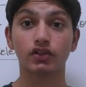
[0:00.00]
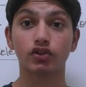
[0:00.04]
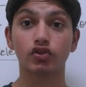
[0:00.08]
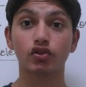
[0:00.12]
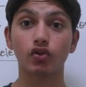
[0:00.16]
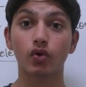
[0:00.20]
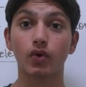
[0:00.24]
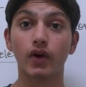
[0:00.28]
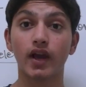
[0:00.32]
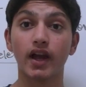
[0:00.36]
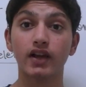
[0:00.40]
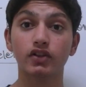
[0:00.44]

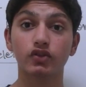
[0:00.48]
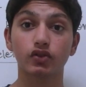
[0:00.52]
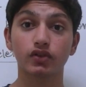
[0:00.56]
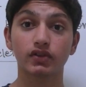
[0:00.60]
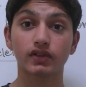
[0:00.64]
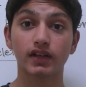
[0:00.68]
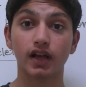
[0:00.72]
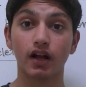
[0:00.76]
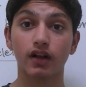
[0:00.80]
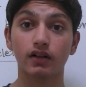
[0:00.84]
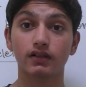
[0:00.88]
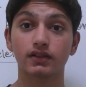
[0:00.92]
So
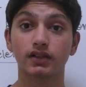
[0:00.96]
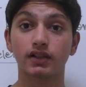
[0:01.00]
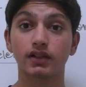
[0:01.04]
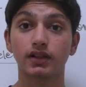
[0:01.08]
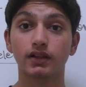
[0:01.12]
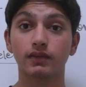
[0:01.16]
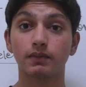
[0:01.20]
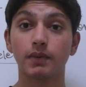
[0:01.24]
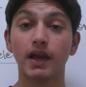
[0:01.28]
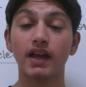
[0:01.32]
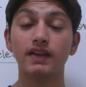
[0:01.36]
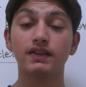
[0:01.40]
exoskeleton
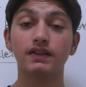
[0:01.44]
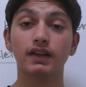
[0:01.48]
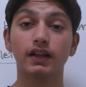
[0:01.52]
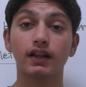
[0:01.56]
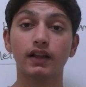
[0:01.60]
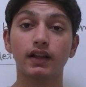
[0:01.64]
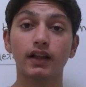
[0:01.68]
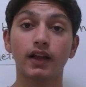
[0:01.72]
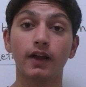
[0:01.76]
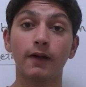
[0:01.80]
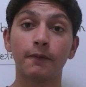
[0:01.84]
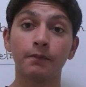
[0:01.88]
is
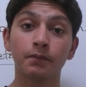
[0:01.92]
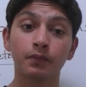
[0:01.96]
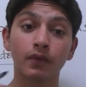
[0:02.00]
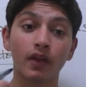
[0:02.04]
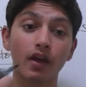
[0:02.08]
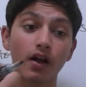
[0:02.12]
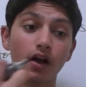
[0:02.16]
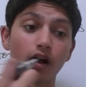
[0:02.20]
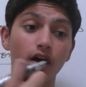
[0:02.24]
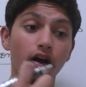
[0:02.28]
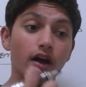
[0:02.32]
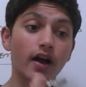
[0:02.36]
basically
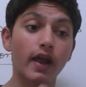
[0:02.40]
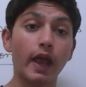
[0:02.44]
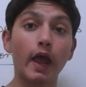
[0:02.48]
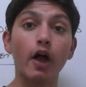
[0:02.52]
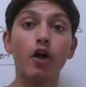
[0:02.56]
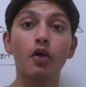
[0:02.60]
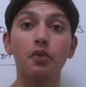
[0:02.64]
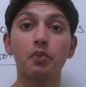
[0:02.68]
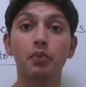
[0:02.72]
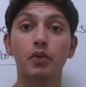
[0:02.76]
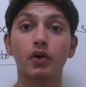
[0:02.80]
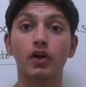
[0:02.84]
a
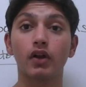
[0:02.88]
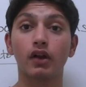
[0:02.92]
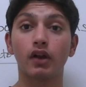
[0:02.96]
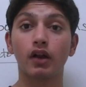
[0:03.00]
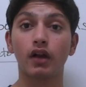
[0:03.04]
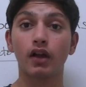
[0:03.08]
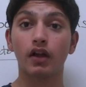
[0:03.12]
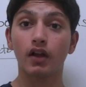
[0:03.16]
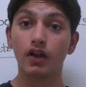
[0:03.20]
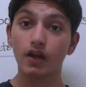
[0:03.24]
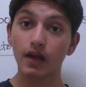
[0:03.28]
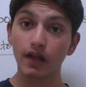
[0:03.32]
helper,
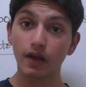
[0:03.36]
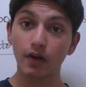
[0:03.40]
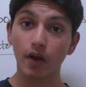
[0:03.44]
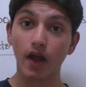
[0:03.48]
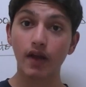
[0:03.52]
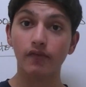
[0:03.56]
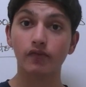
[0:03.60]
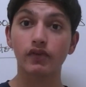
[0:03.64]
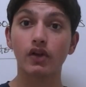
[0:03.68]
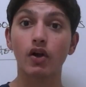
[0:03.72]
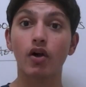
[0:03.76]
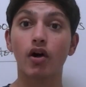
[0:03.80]

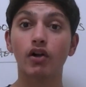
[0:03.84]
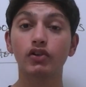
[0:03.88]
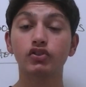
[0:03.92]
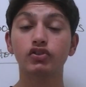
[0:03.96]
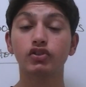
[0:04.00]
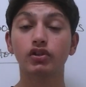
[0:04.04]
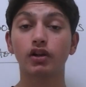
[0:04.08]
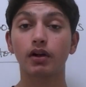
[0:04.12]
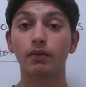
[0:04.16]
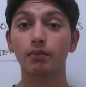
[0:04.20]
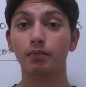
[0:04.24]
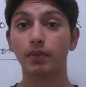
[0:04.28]
and we
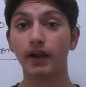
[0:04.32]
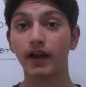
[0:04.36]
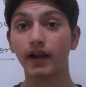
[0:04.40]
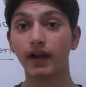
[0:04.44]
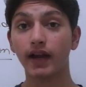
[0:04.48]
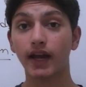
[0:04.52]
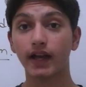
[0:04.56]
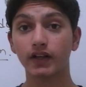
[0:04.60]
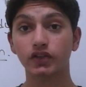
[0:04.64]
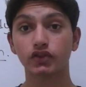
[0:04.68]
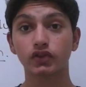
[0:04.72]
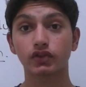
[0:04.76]
also compared
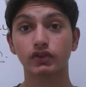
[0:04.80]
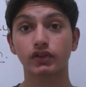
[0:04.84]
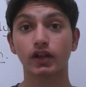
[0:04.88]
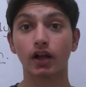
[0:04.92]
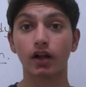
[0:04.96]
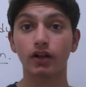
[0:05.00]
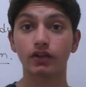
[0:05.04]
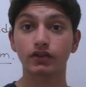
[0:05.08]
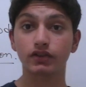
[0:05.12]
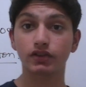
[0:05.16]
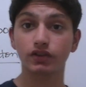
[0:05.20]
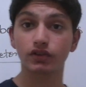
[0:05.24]

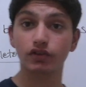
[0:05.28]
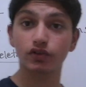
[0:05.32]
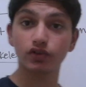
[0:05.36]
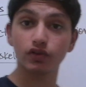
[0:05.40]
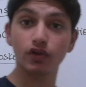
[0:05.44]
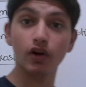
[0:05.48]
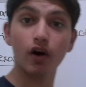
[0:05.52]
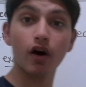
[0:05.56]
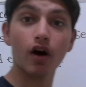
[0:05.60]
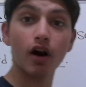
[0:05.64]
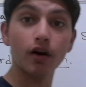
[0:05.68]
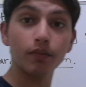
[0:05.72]
exoskeleton to
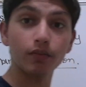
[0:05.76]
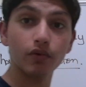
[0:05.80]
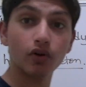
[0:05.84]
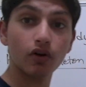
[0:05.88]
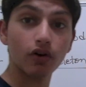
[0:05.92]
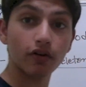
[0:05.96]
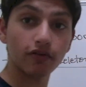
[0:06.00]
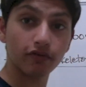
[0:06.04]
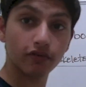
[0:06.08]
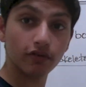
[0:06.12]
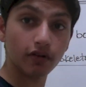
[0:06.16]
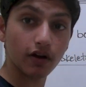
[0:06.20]
the armor
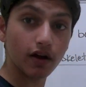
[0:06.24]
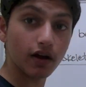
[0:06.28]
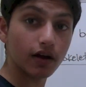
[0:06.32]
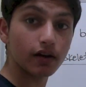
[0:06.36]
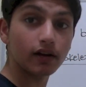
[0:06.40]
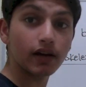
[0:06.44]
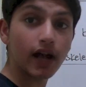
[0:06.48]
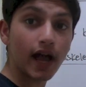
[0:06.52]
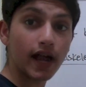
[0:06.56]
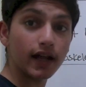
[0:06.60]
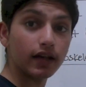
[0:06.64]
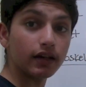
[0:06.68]
of a
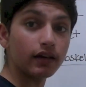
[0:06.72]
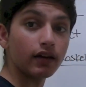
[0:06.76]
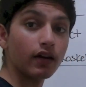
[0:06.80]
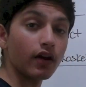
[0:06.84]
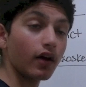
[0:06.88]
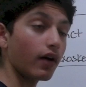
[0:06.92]
knight.